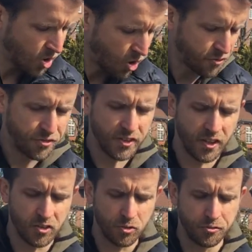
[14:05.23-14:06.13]

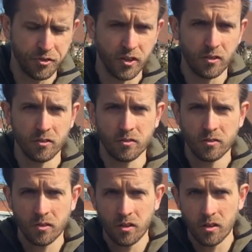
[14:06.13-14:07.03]
confident, to feel
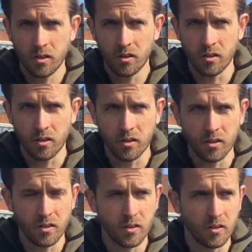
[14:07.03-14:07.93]

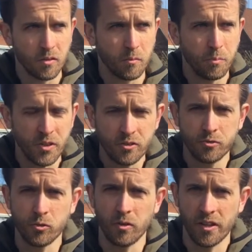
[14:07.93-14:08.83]
uh,
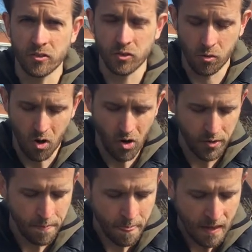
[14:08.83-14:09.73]
peaceful and so
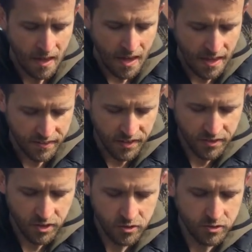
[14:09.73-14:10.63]
on. And
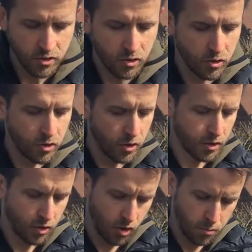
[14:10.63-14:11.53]
then there's
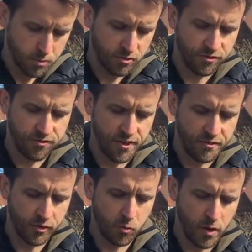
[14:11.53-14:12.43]
Uh, comes
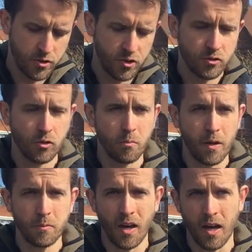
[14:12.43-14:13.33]
fifth question, so
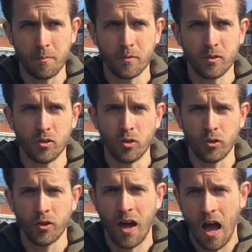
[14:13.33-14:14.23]
maybe I'm
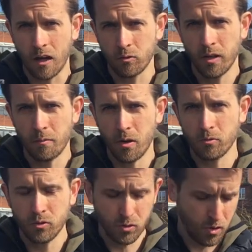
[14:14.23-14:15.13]
not hungry
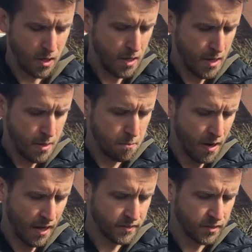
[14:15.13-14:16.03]
about you,
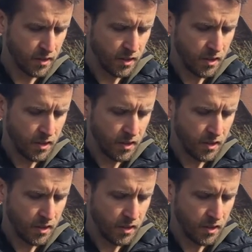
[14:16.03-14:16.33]
but